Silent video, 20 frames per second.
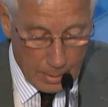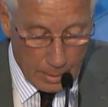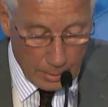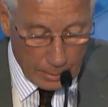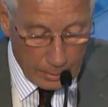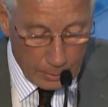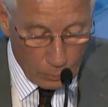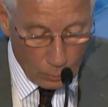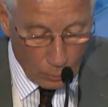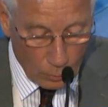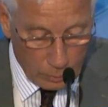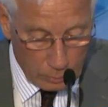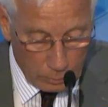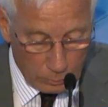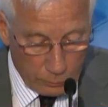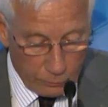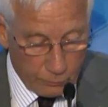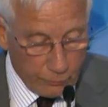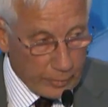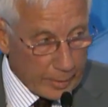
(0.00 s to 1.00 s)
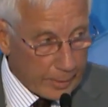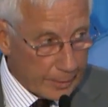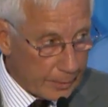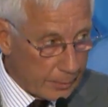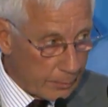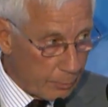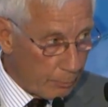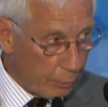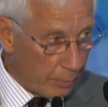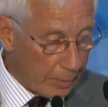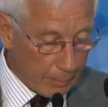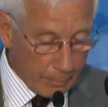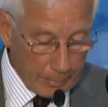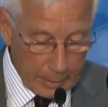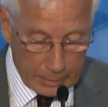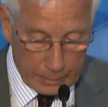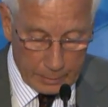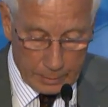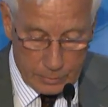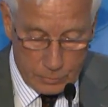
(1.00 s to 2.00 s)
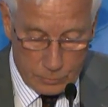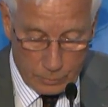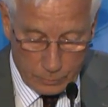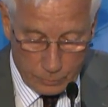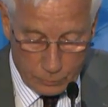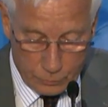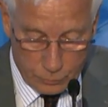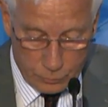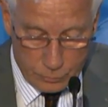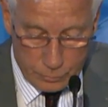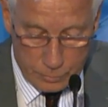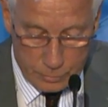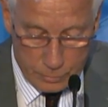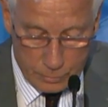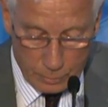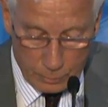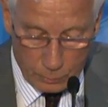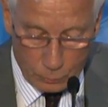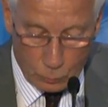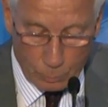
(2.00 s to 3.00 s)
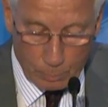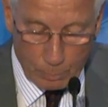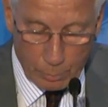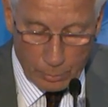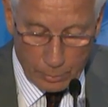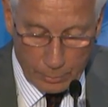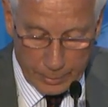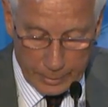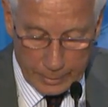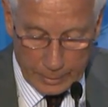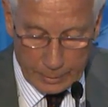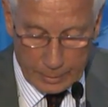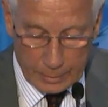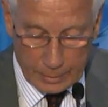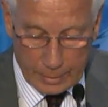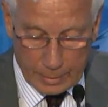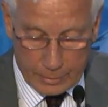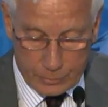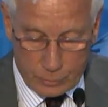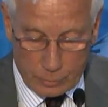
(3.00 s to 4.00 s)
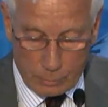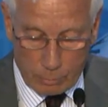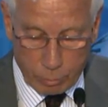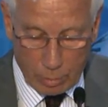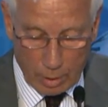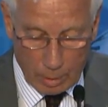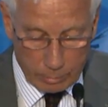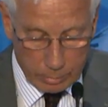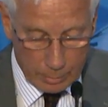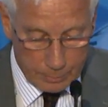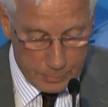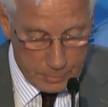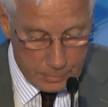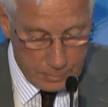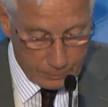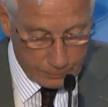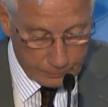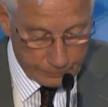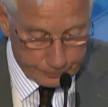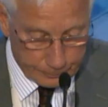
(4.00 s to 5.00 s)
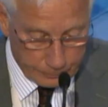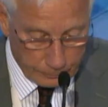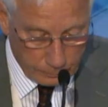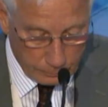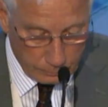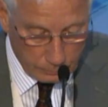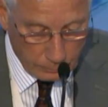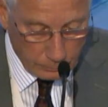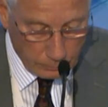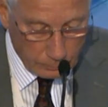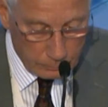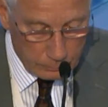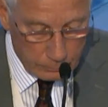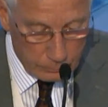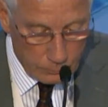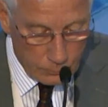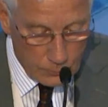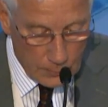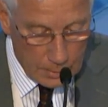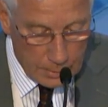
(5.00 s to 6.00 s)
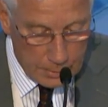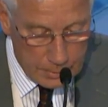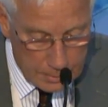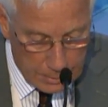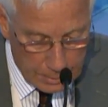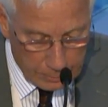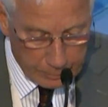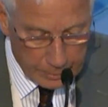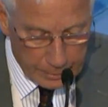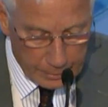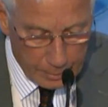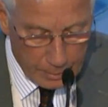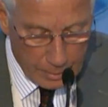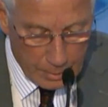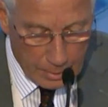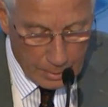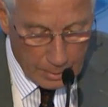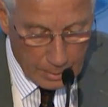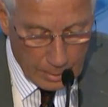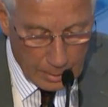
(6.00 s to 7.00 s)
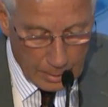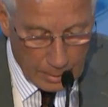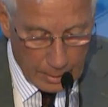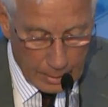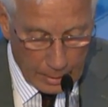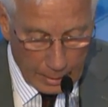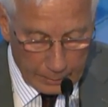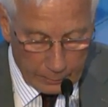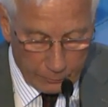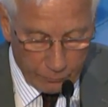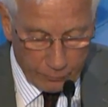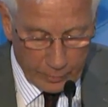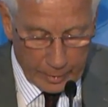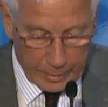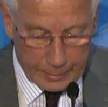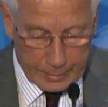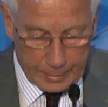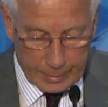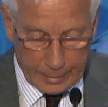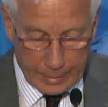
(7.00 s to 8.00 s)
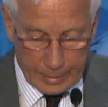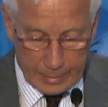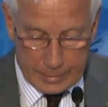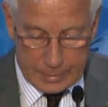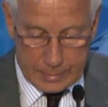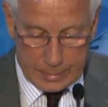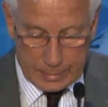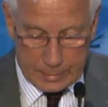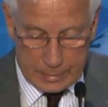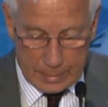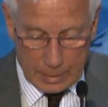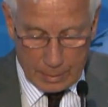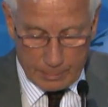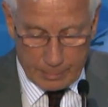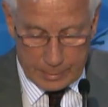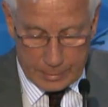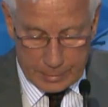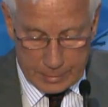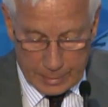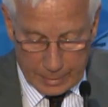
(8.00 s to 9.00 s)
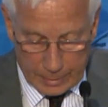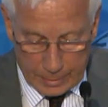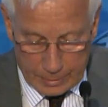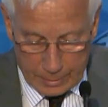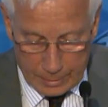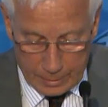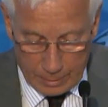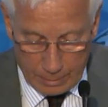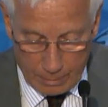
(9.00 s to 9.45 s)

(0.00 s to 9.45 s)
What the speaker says: in order to find pragmatic solutions to burning international problems. Syria and the fight against the Islamic State